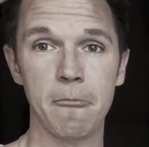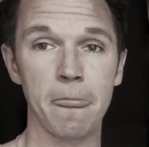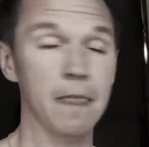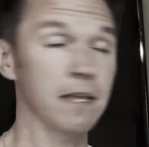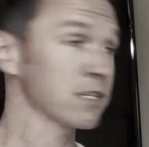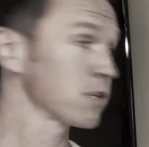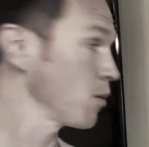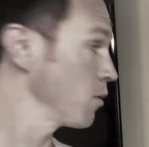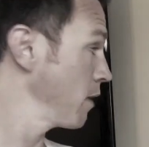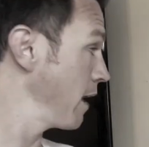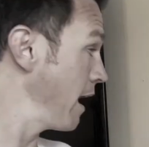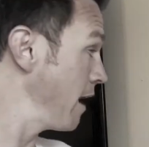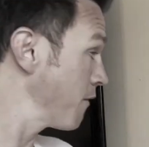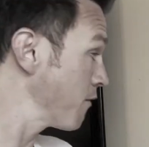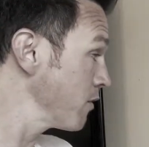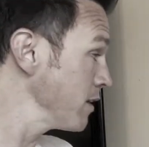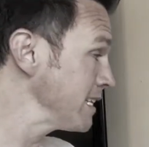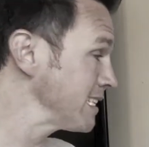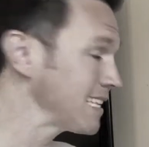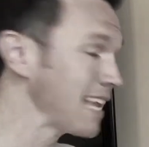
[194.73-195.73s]
So
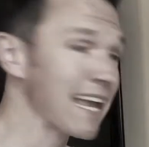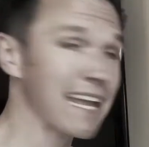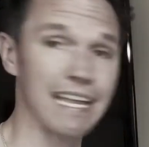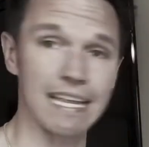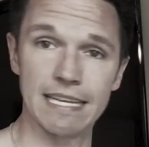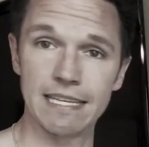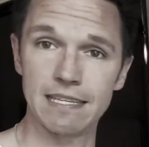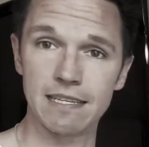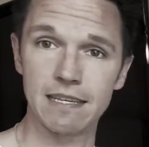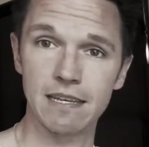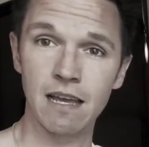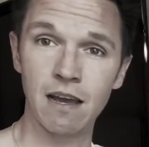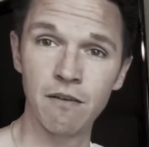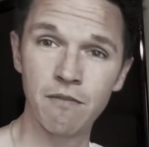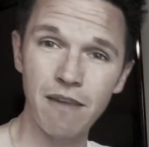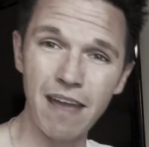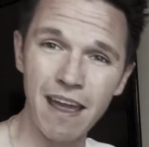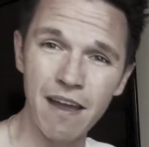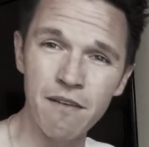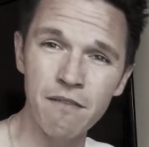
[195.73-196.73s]
every second of
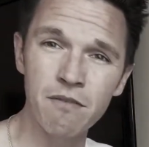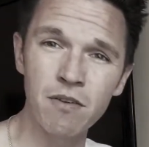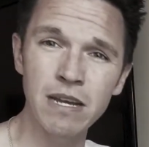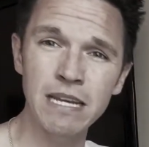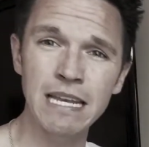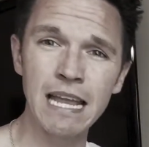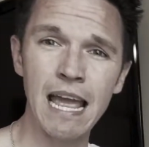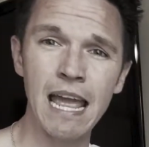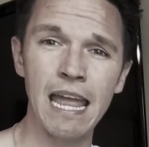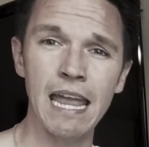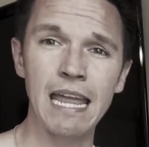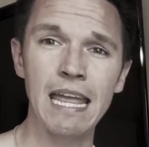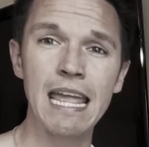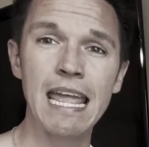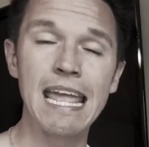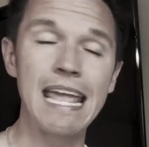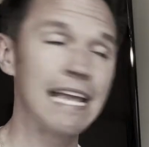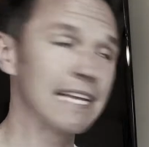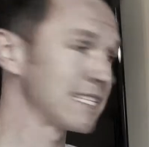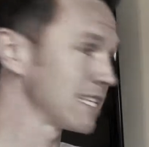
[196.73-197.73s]
every day
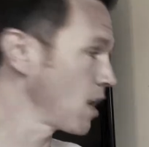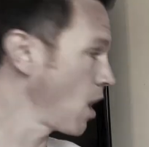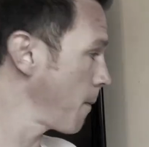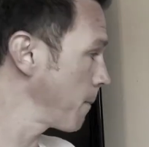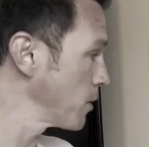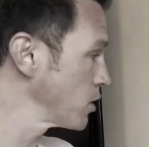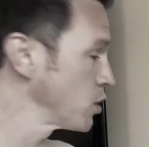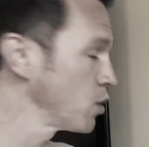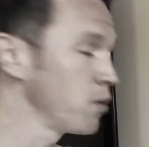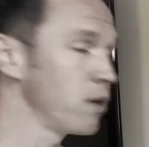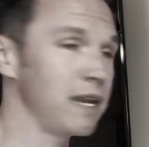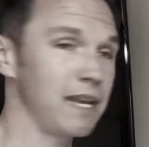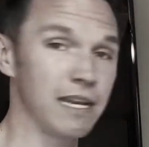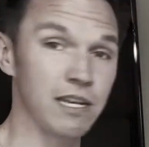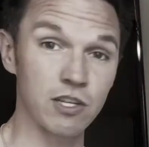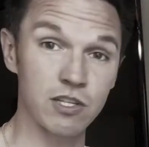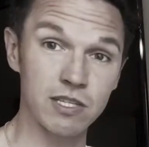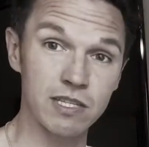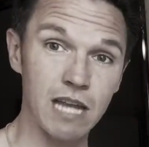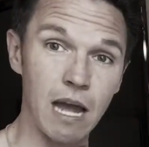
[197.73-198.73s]
is an opportunity
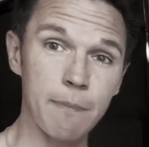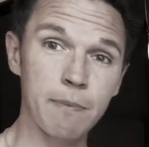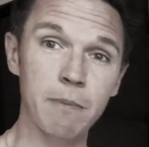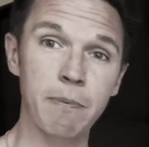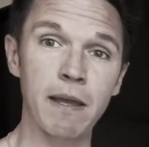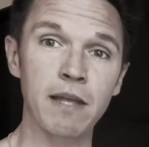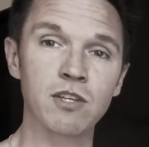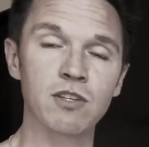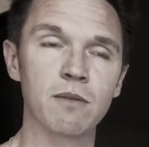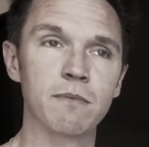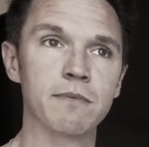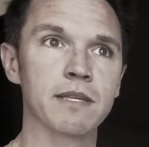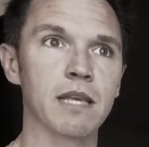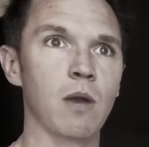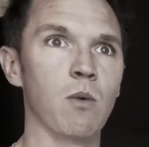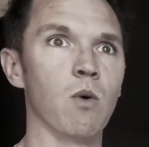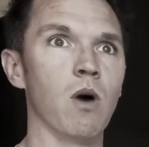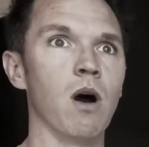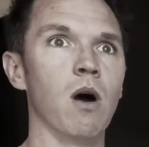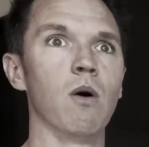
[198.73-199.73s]
to stop the pendulum and say,
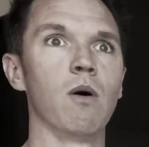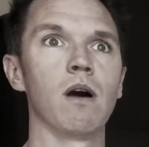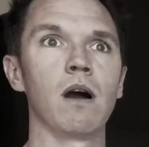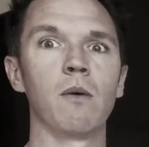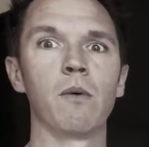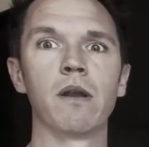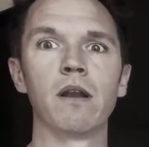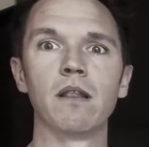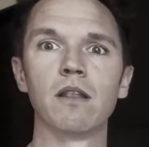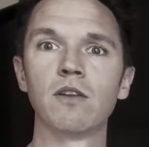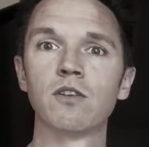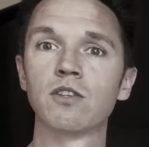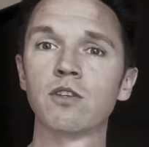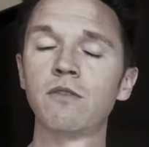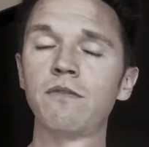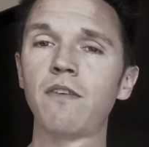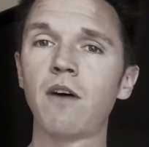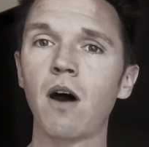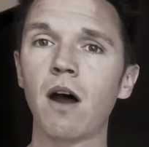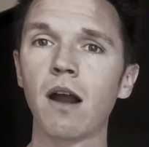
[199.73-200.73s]
whoa, I went a little too
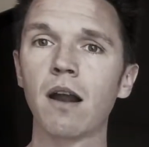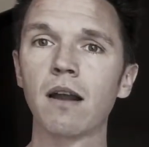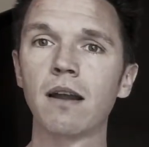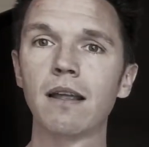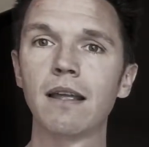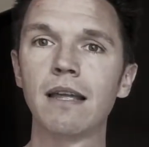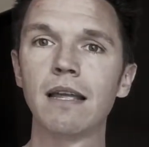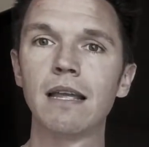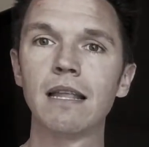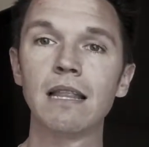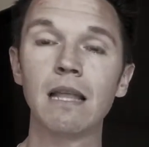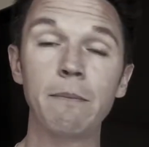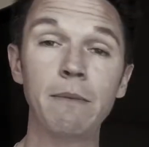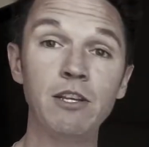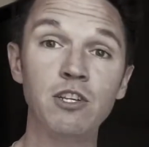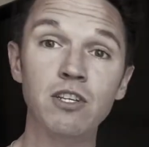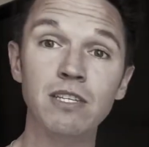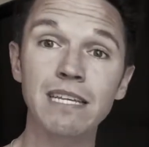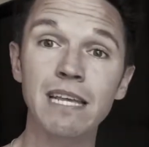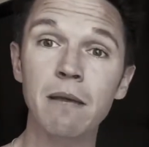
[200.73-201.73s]
far. Let me
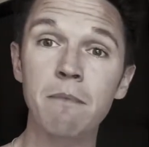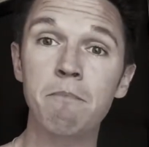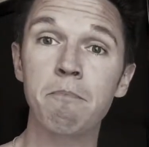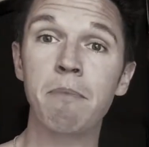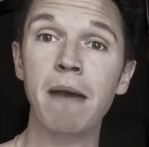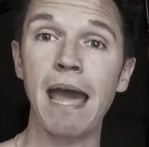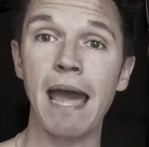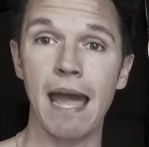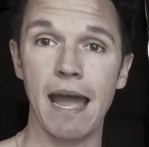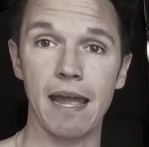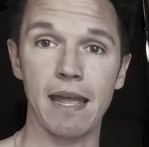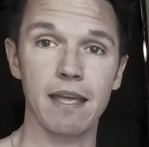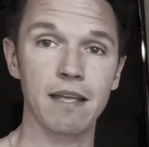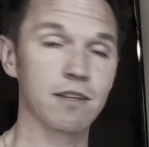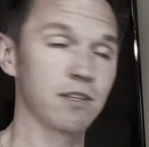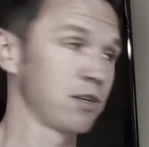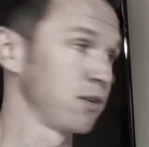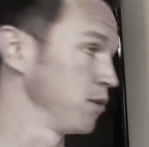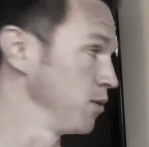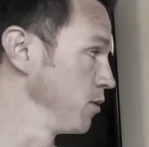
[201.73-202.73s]
just get back
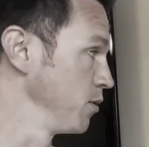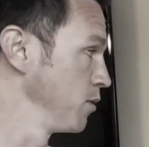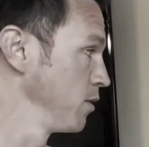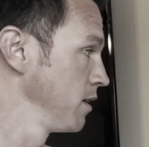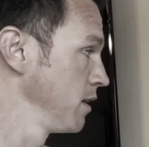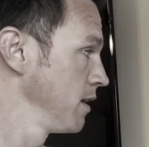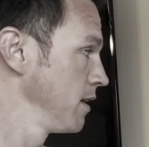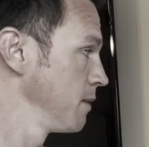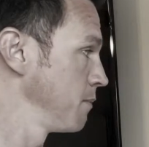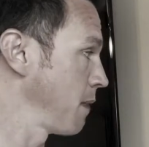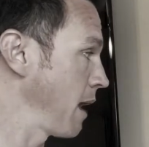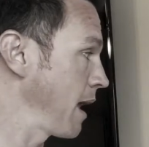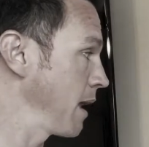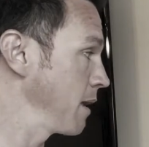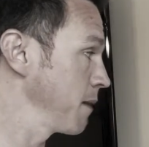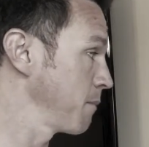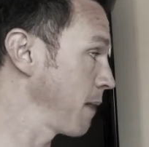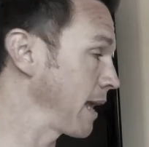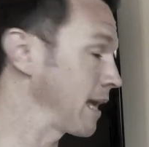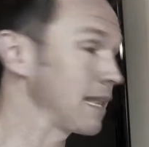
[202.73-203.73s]
to
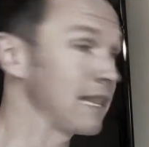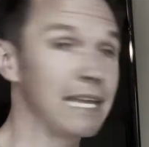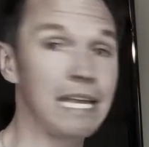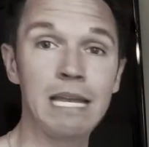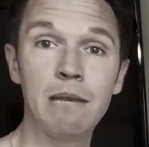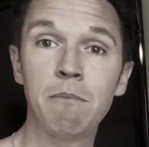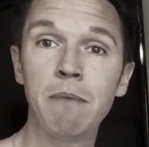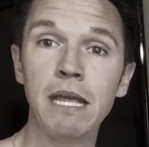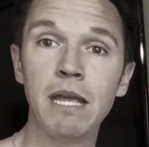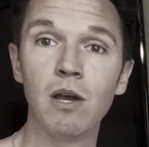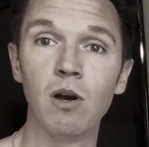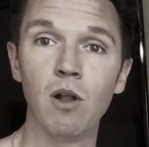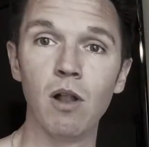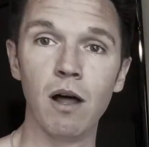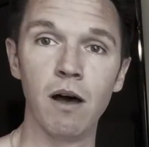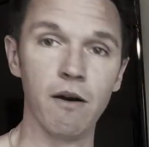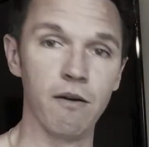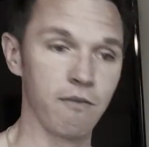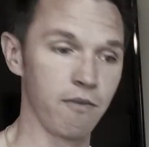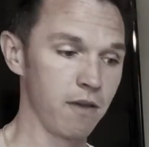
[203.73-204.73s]
my clean meal
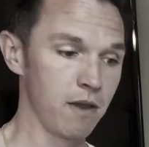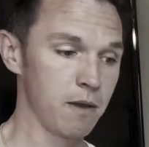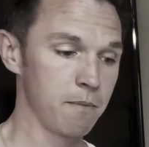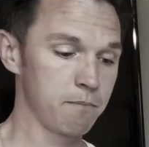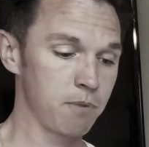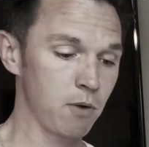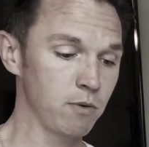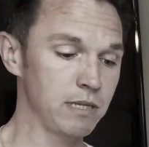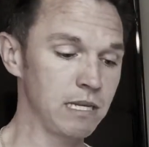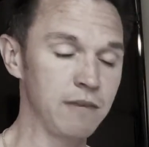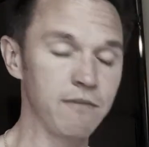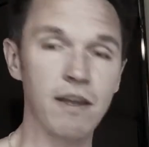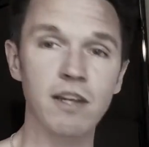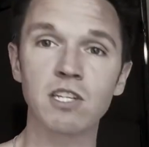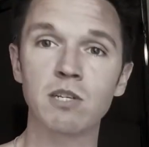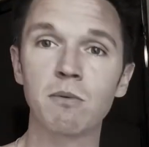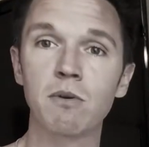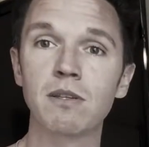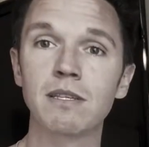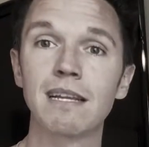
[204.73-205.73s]
of protein,
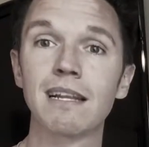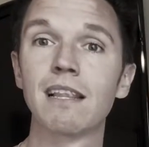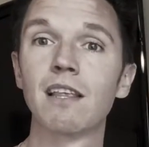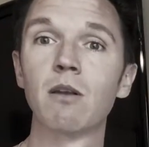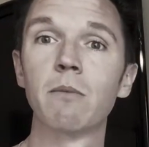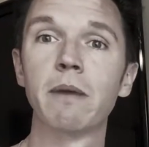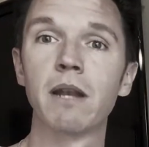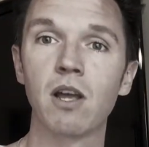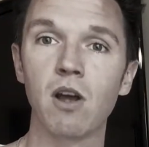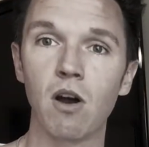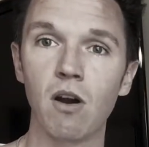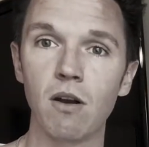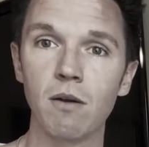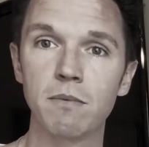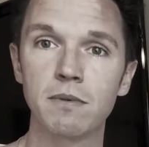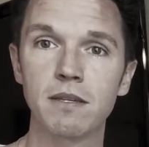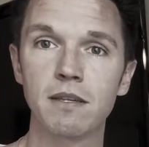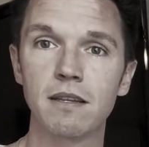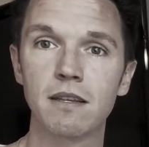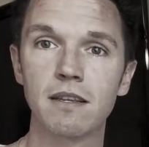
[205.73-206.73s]
vegetables, and a little bit of
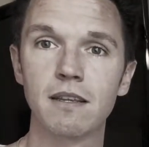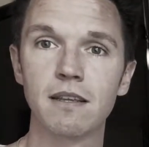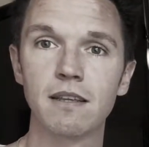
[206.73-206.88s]
carbs.